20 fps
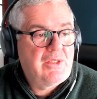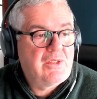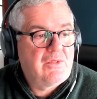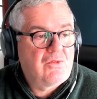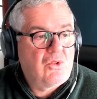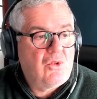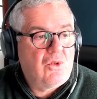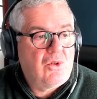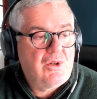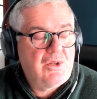with our
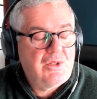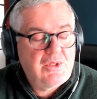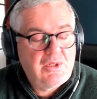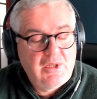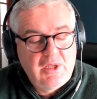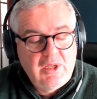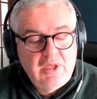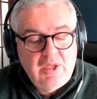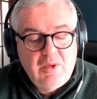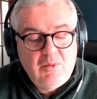bets, of
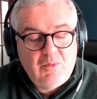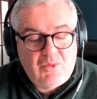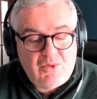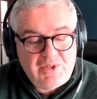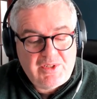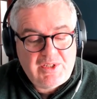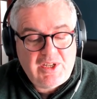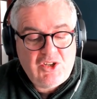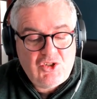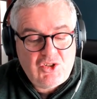course.
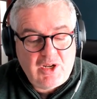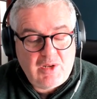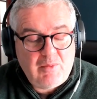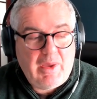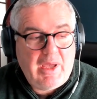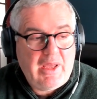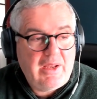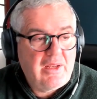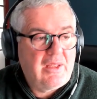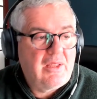We're
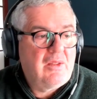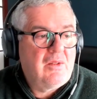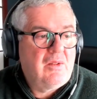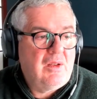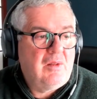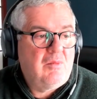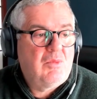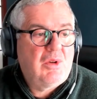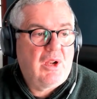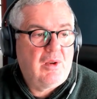essentially
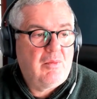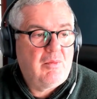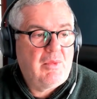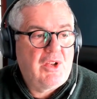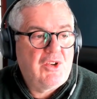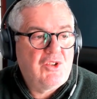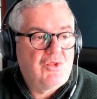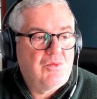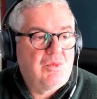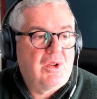betting in
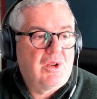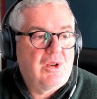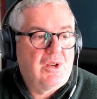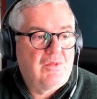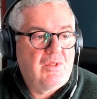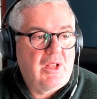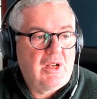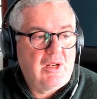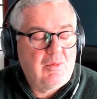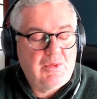product management,
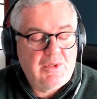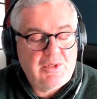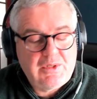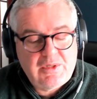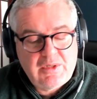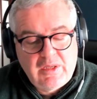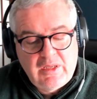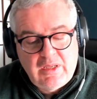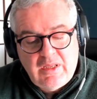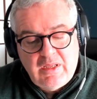product
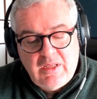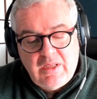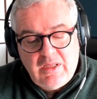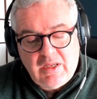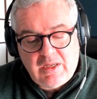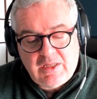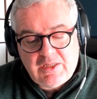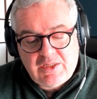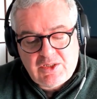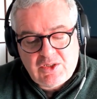development.
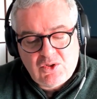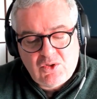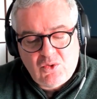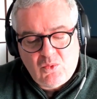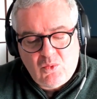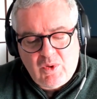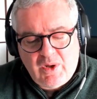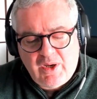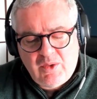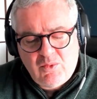And
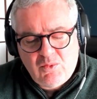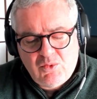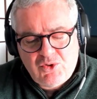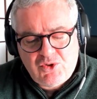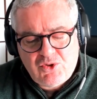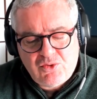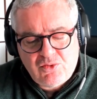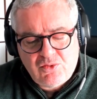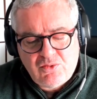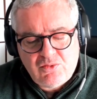so why
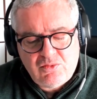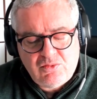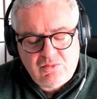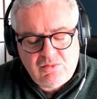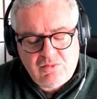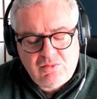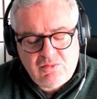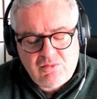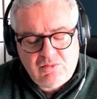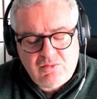would
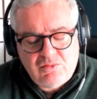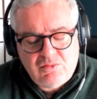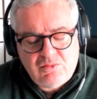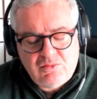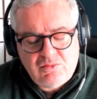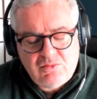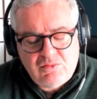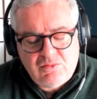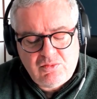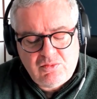you
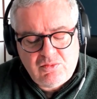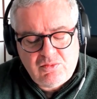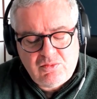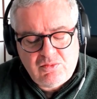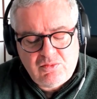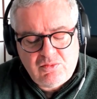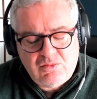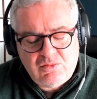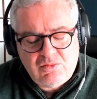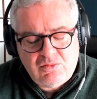
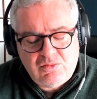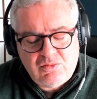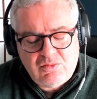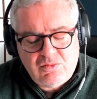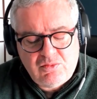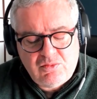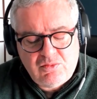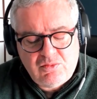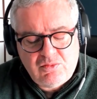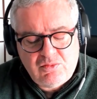
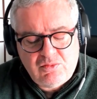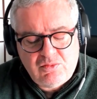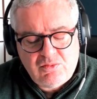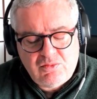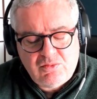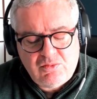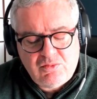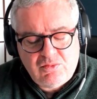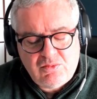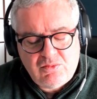
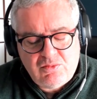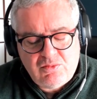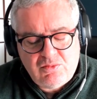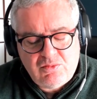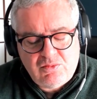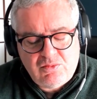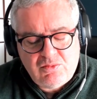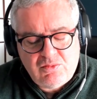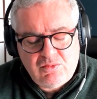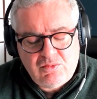stick
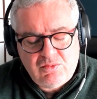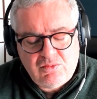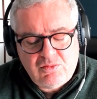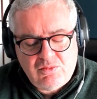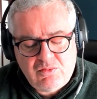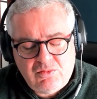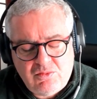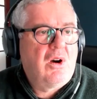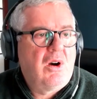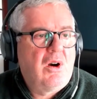with a
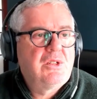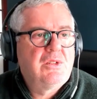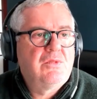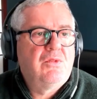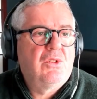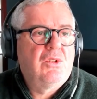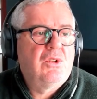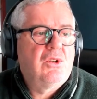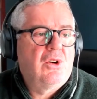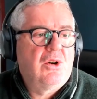particular
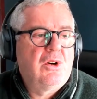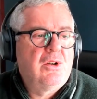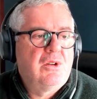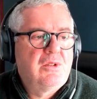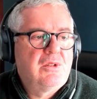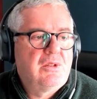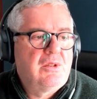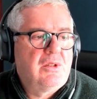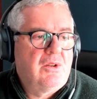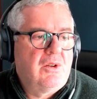horse if you
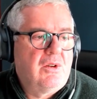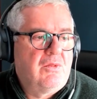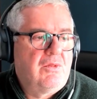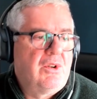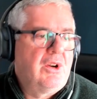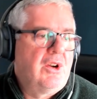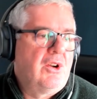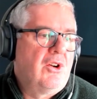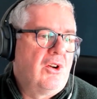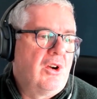learned,
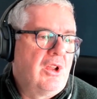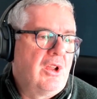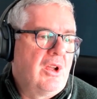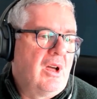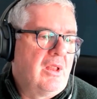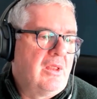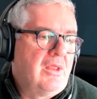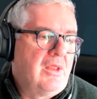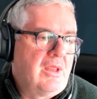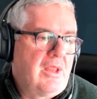very
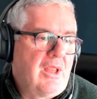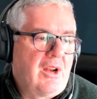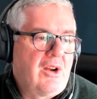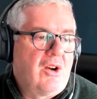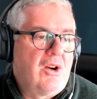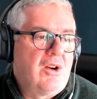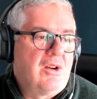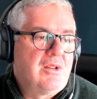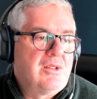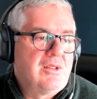early on
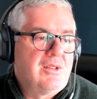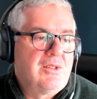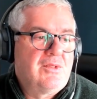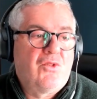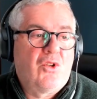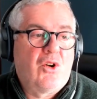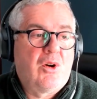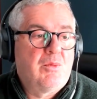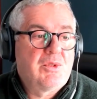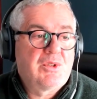that
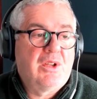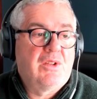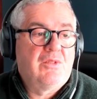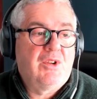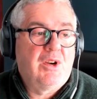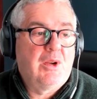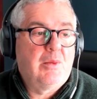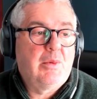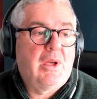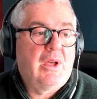horse's form has
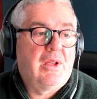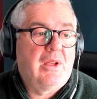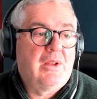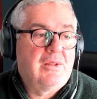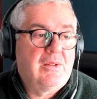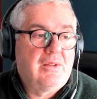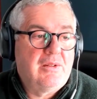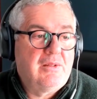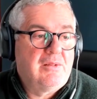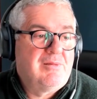gone very
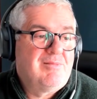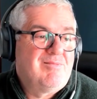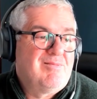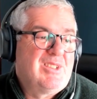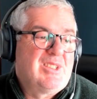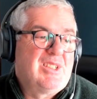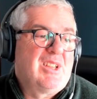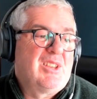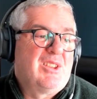bad and